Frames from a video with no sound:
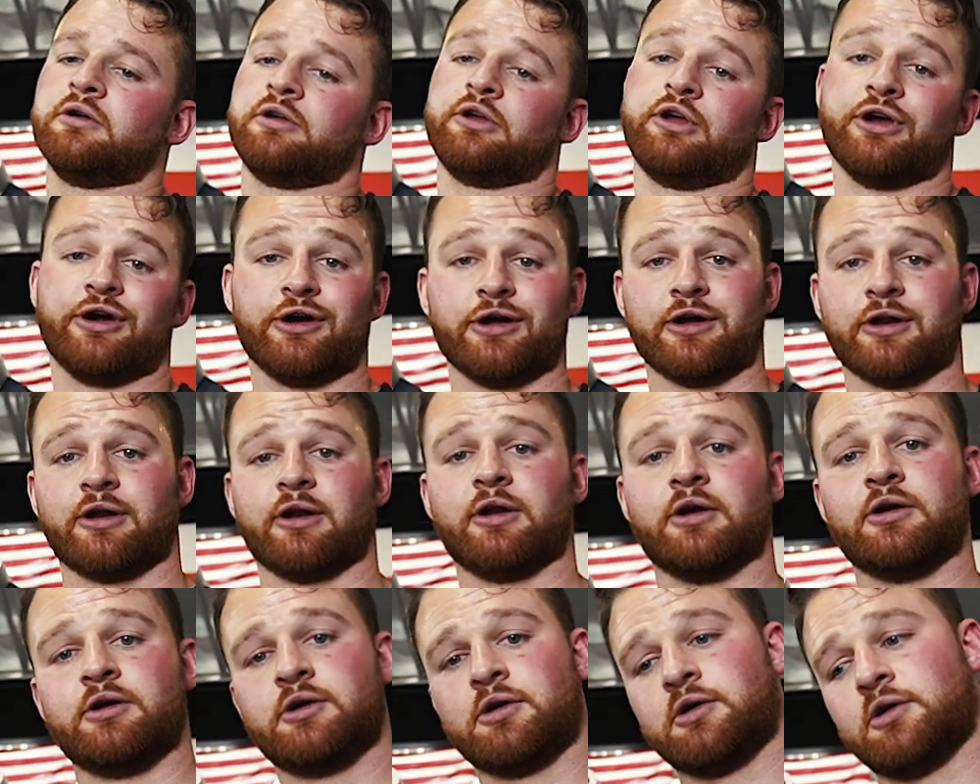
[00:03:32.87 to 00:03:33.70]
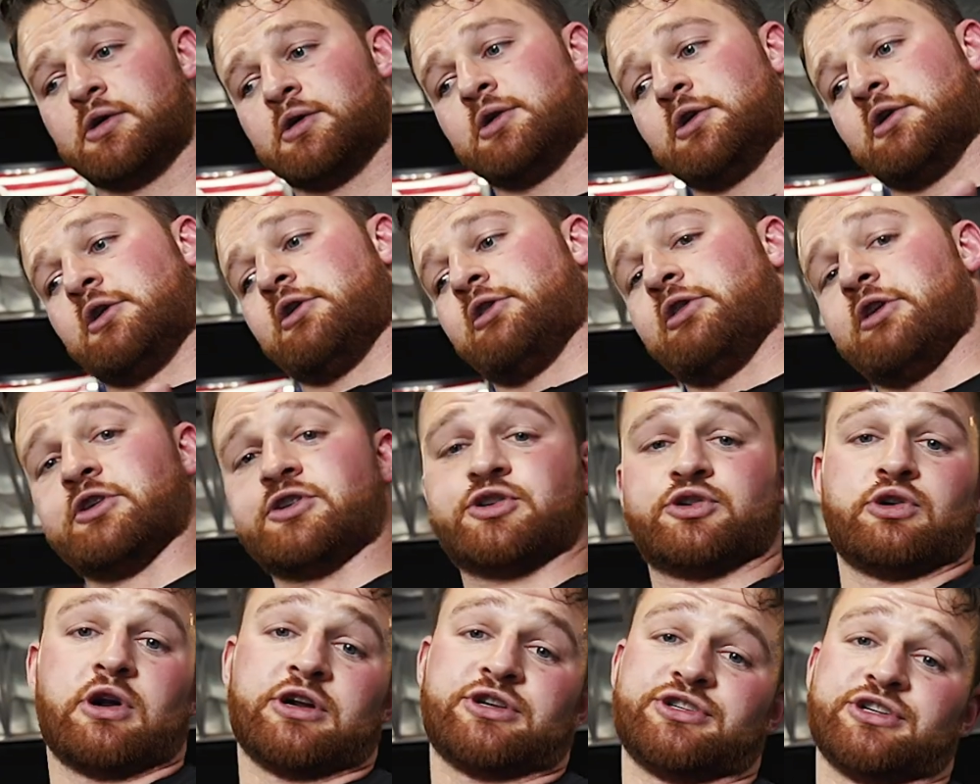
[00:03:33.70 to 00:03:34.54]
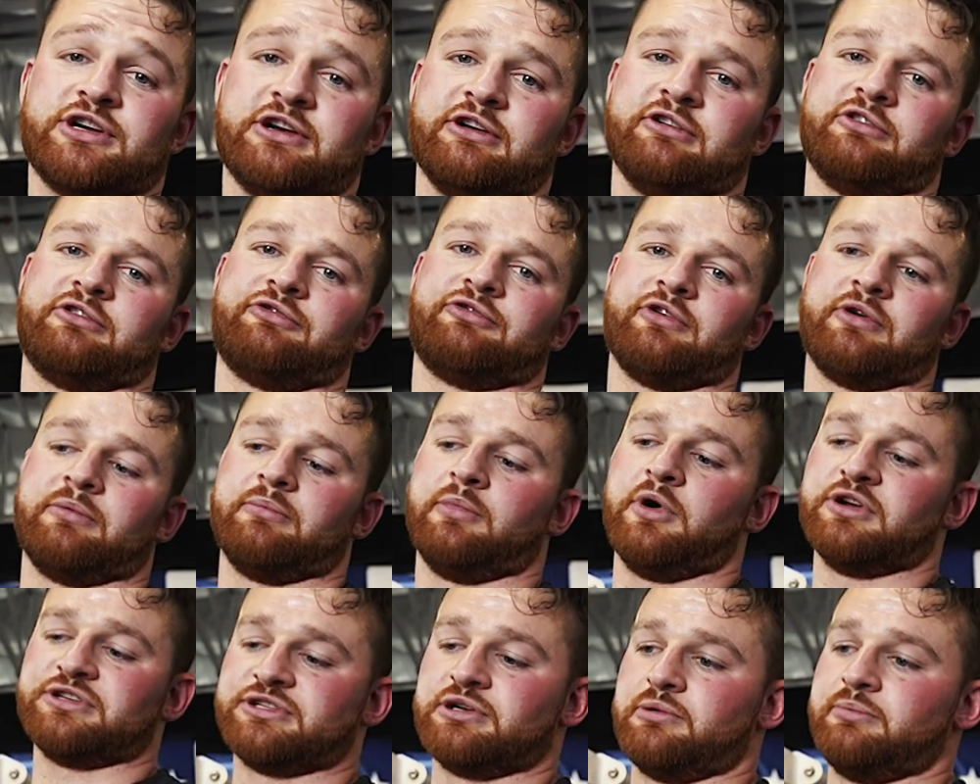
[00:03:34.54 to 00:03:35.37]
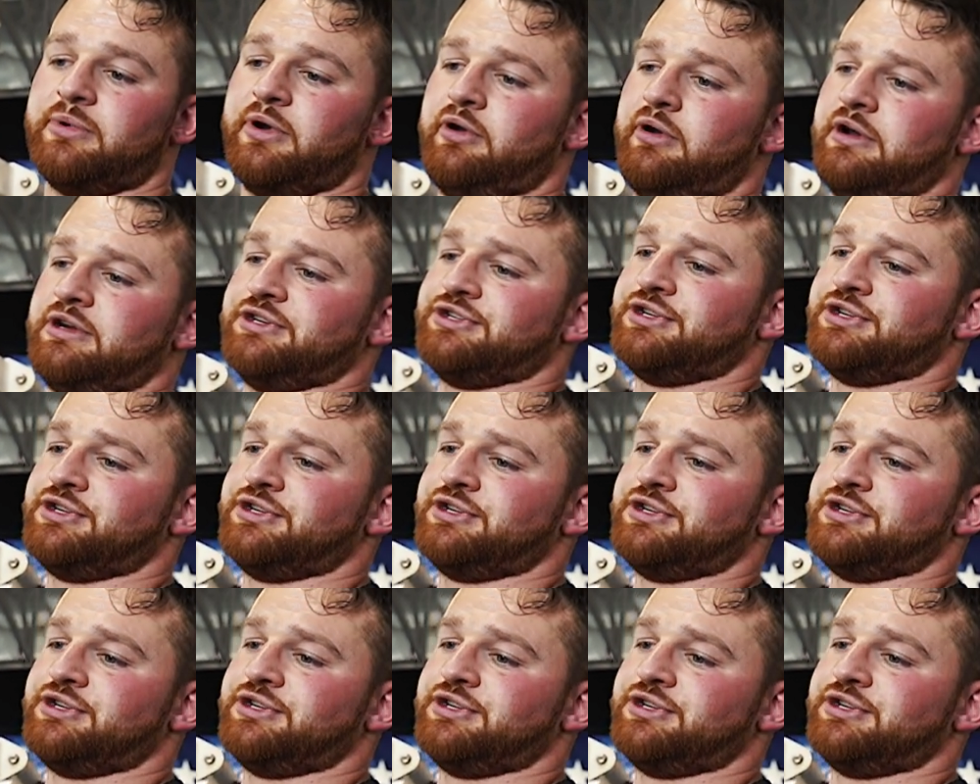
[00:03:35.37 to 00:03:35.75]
good the stretch is for muscle building.